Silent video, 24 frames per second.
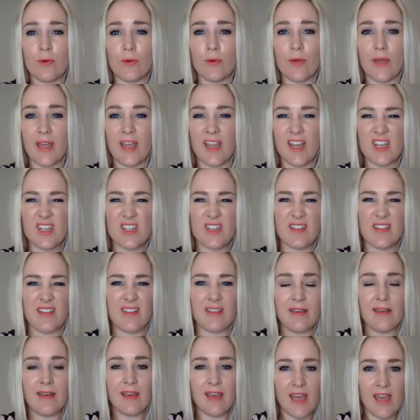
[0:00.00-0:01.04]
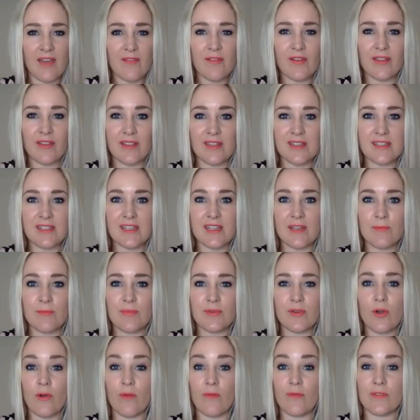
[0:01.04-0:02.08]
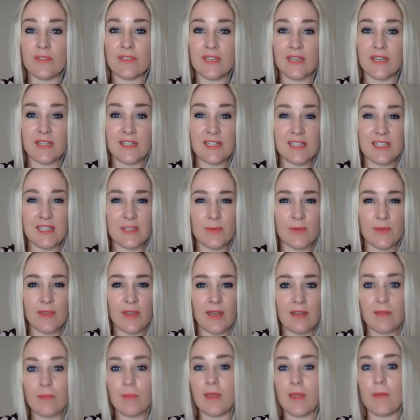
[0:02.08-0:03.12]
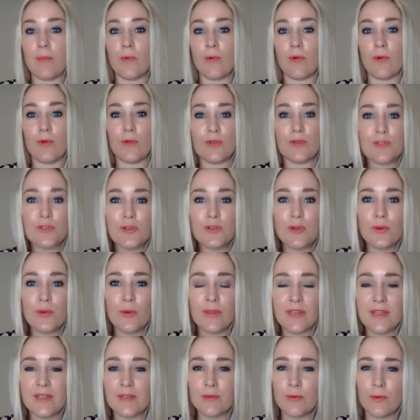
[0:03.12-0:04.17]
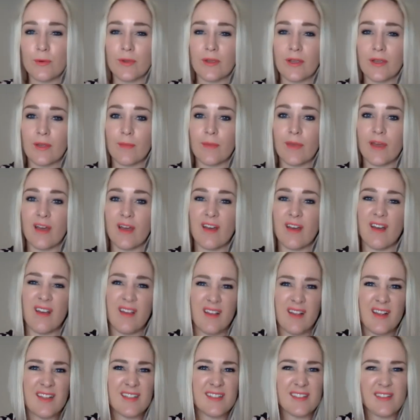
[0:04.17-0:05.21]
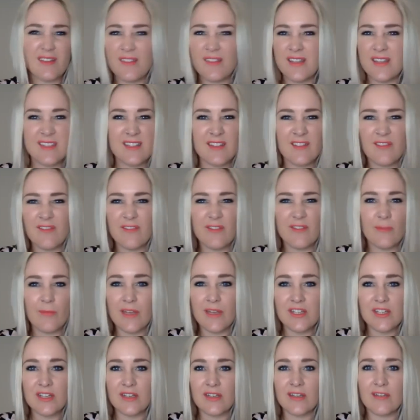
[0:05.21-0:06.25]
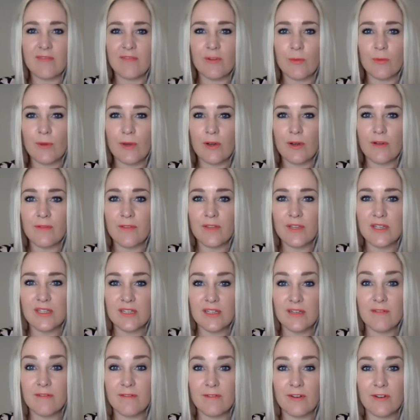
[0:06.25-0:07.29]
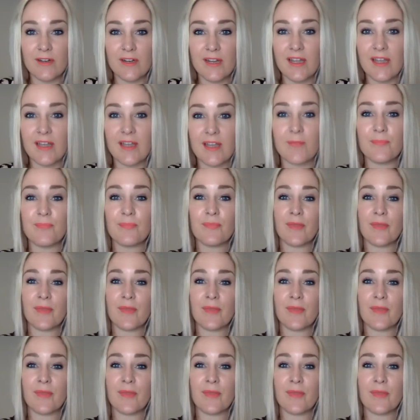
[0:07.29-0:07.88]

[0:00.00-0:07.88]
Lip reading: who are actually having the deep conversations with other people who do know what they're talking about. So there's information everywhere if you dig for it, eh?